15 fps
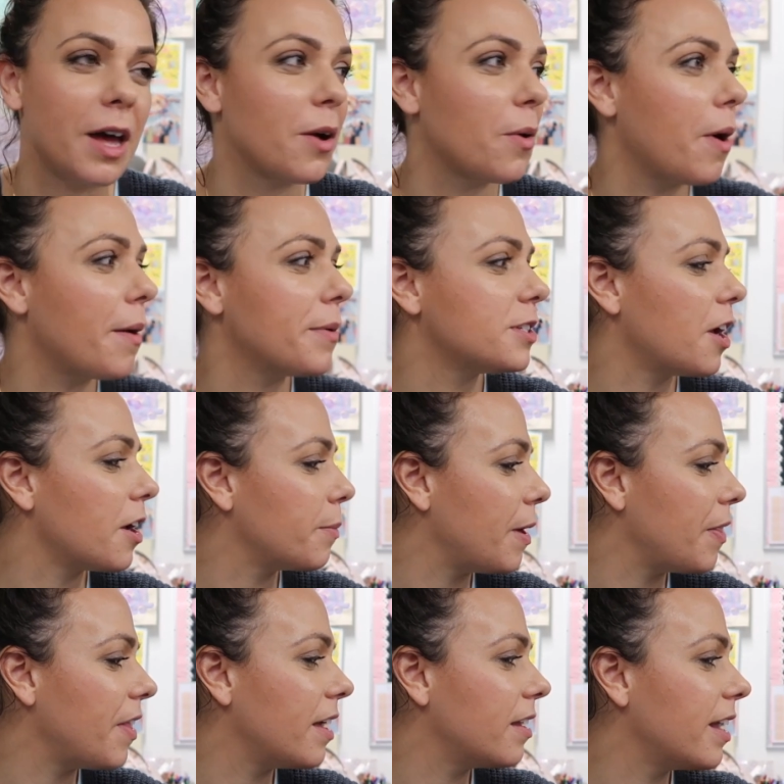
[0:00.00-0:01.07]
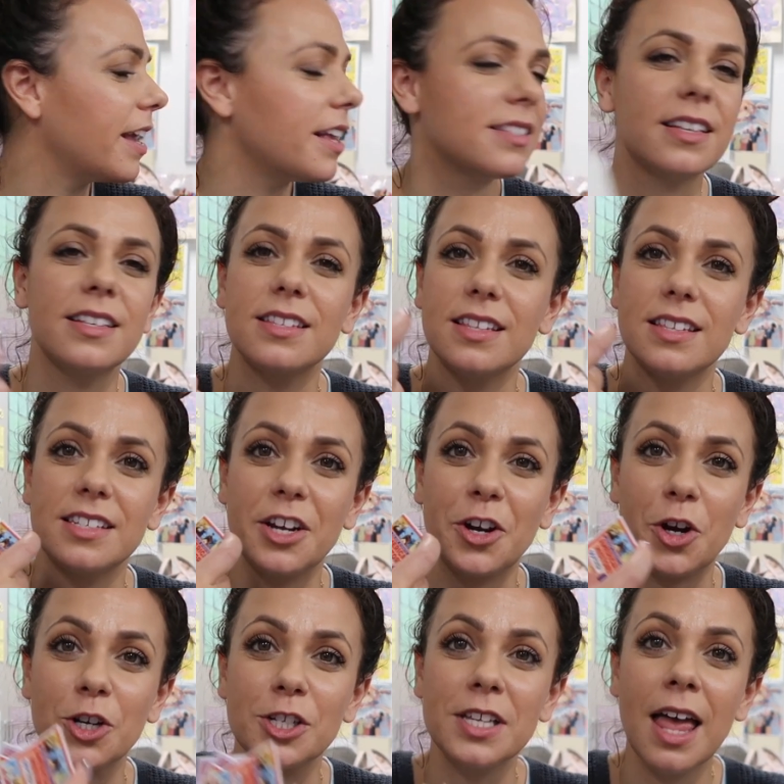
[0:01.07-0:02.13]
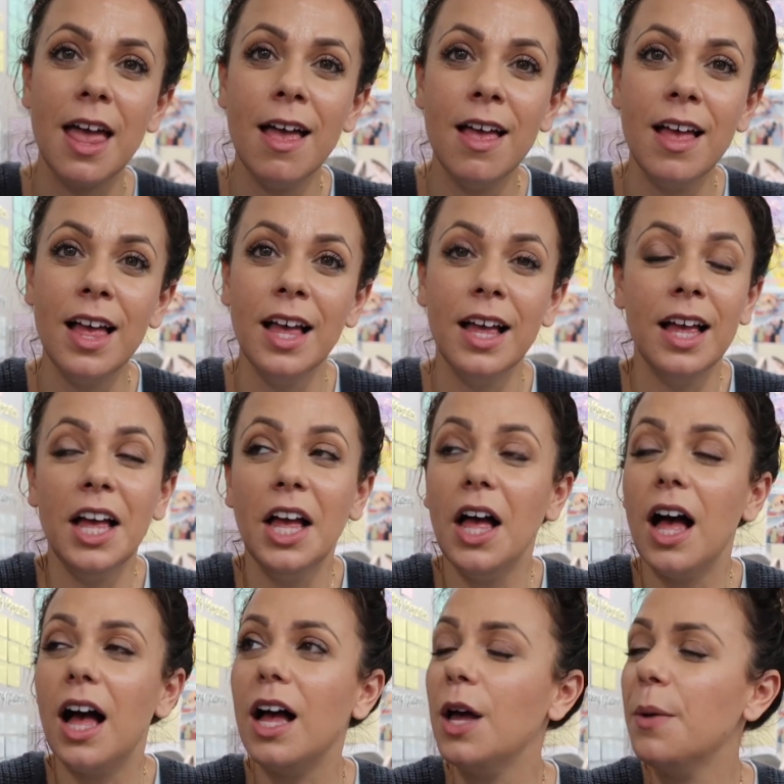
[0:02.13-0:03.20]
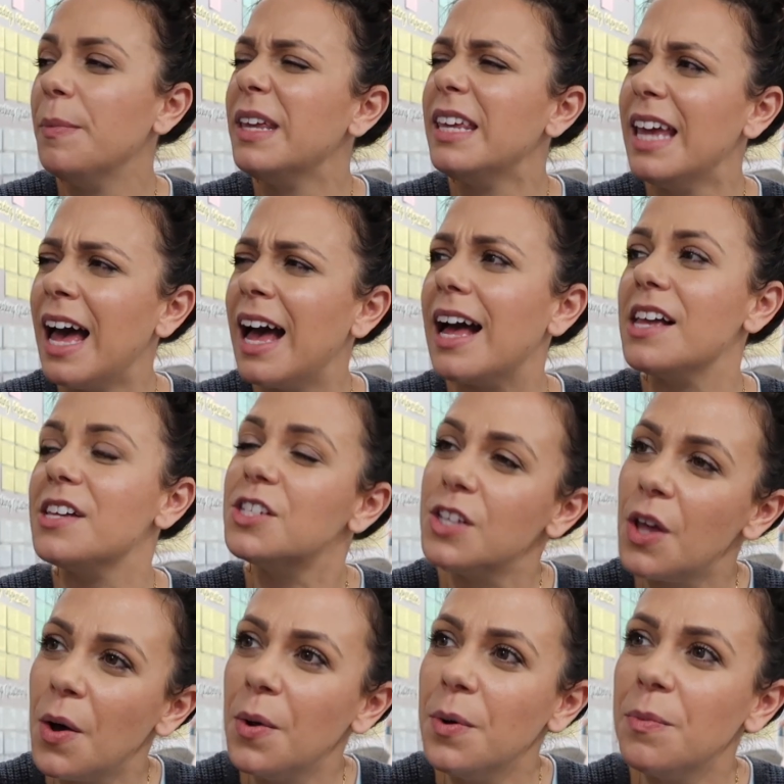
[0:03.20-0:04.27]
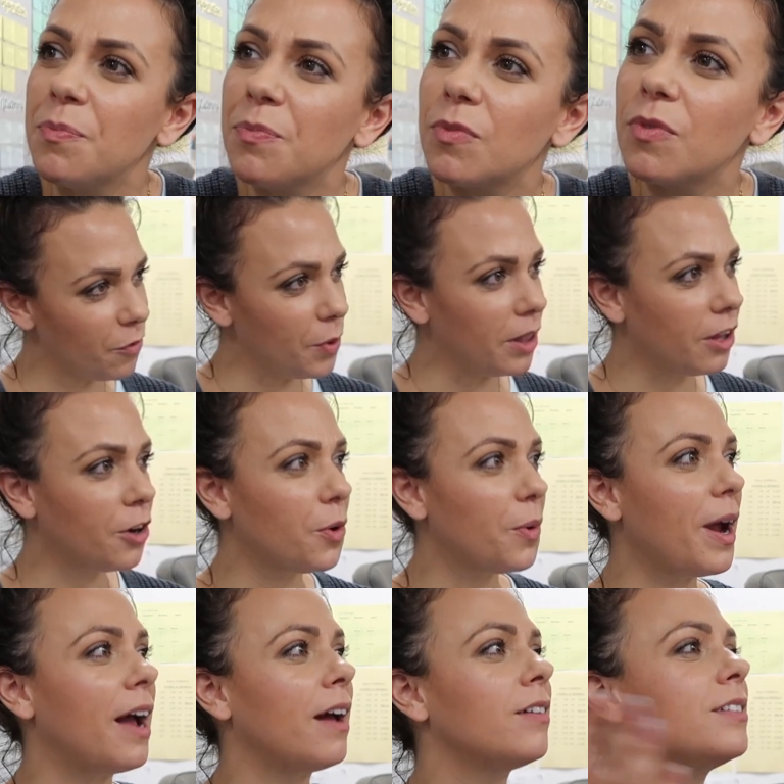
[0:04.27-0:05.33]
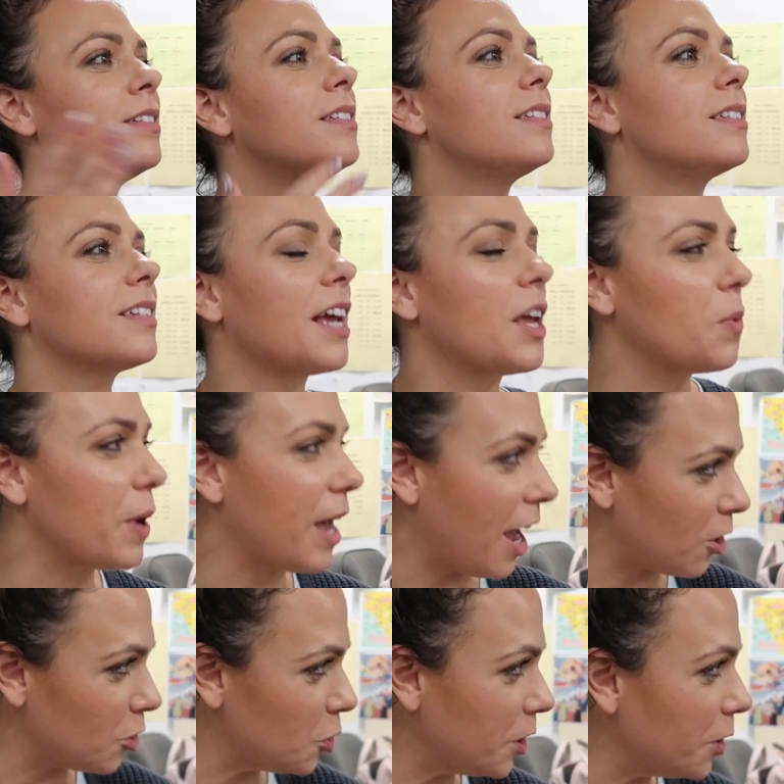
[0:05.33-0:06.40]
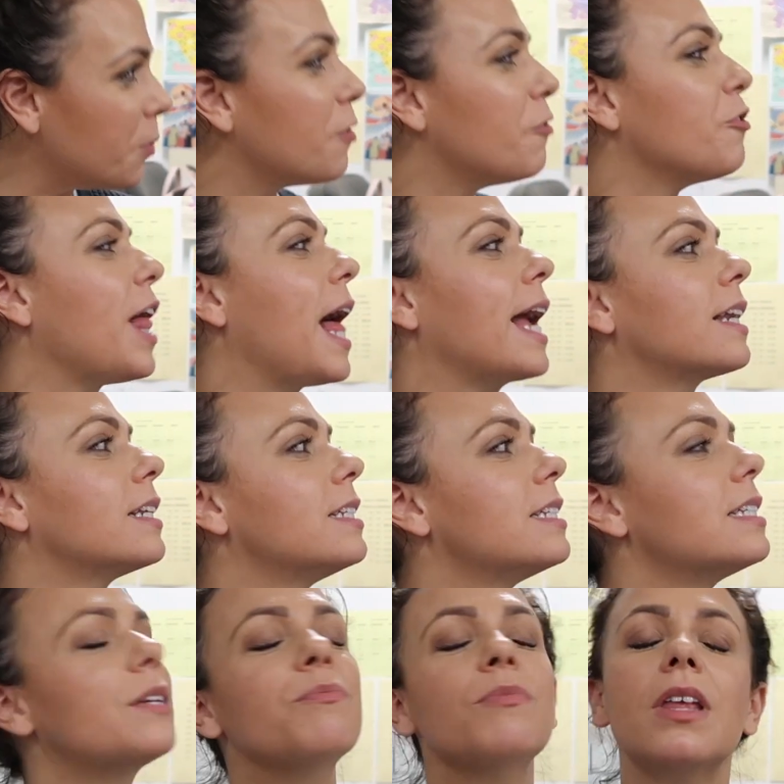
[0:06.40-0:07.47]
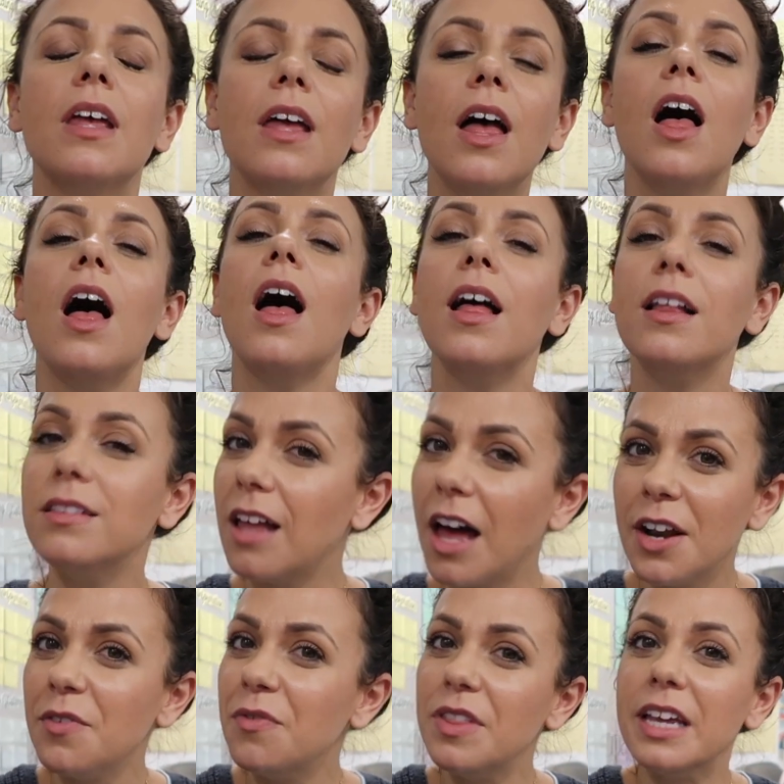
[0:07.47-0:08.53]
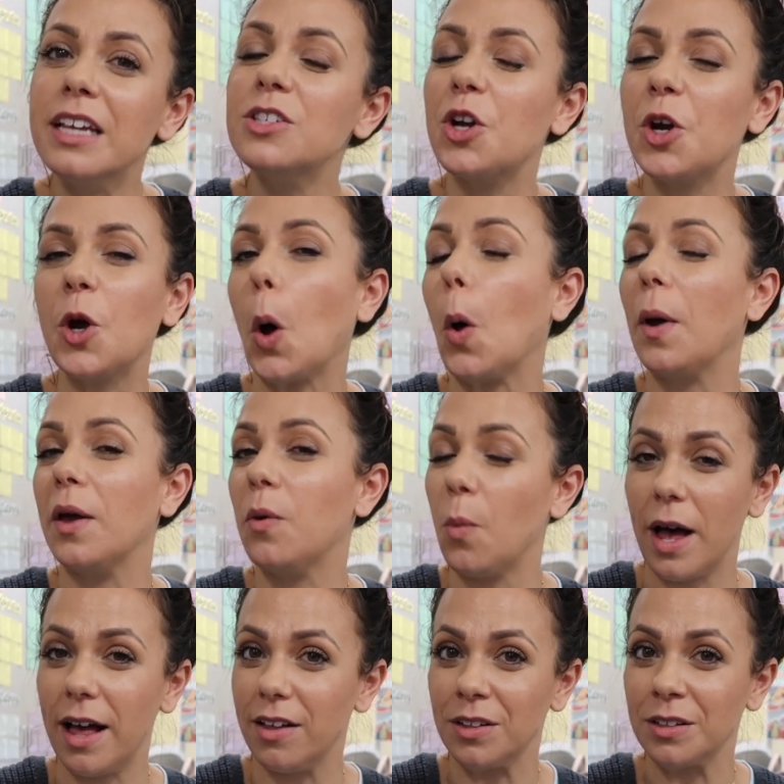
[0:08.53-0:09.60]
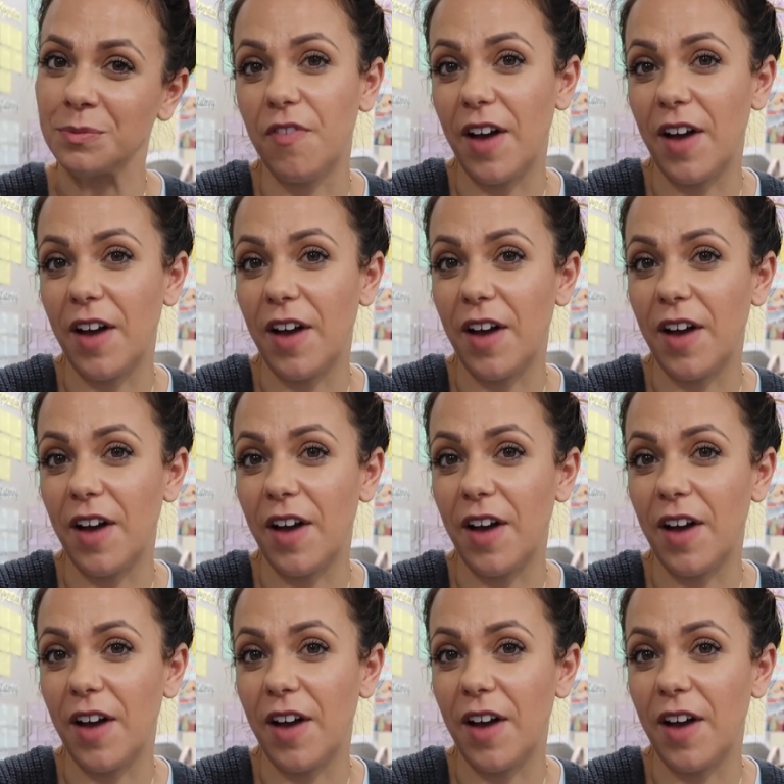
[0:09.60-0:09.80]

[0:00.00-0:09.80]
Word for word: I don't know why I was talking about that, I guess because of the stickers. Um, yeah, so if we look around and we actually reflect, a lot of things are going well.